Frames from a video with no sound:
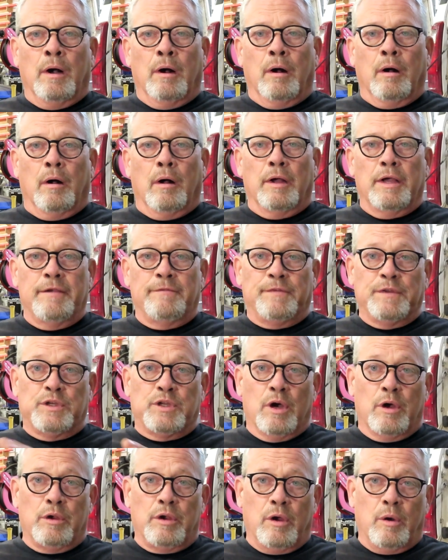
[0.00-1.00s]
If you
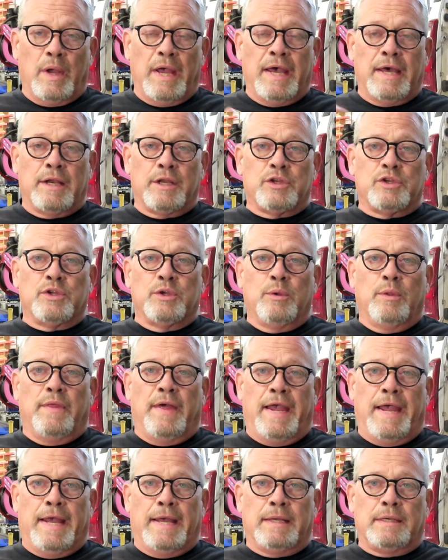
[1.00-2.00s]
don't know how to do
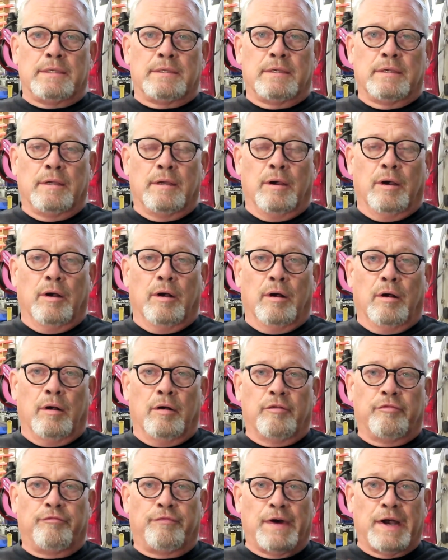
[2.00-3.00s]
that,
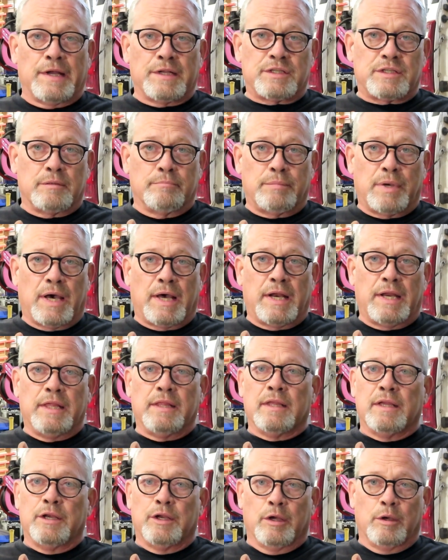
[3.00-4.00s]
find somebody
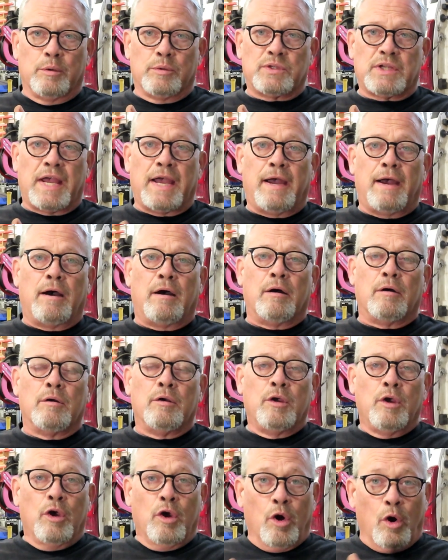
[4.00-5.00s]
that knows
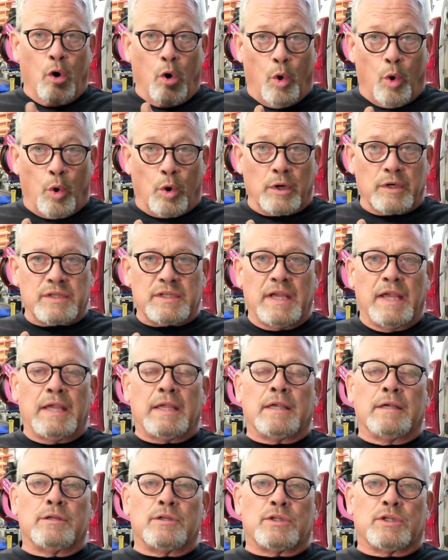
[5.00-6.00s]
how, or
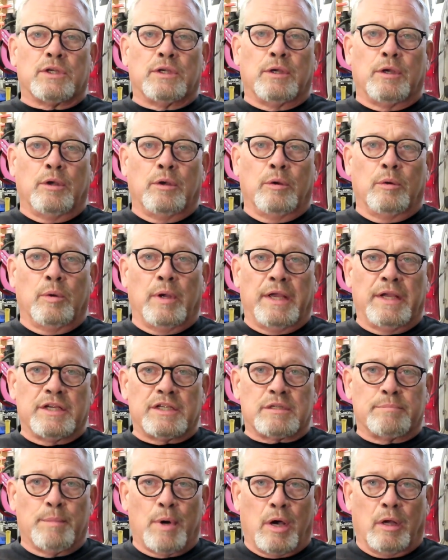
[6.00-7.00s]
take it to a
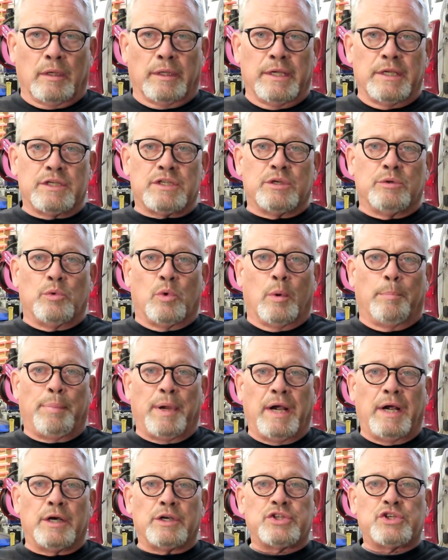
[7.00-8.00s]
small engine
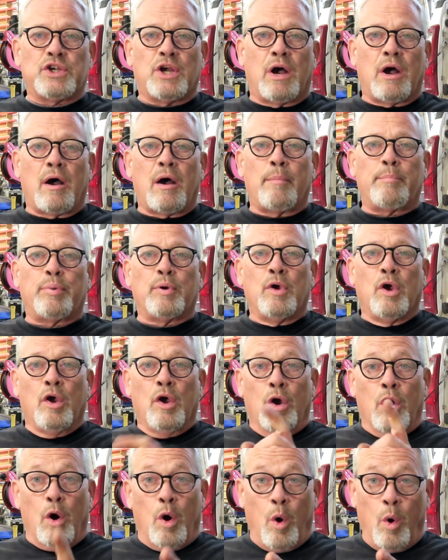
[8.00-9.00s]
repair shop,
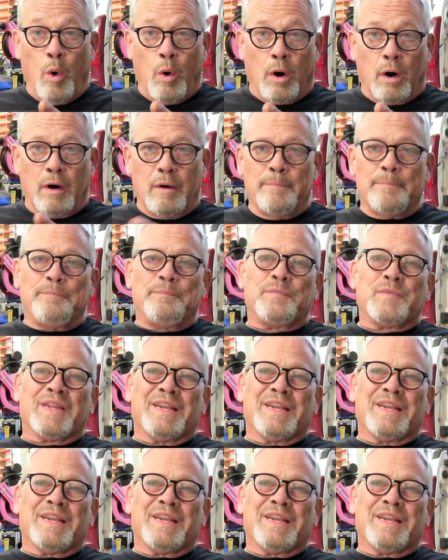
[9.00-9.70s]
or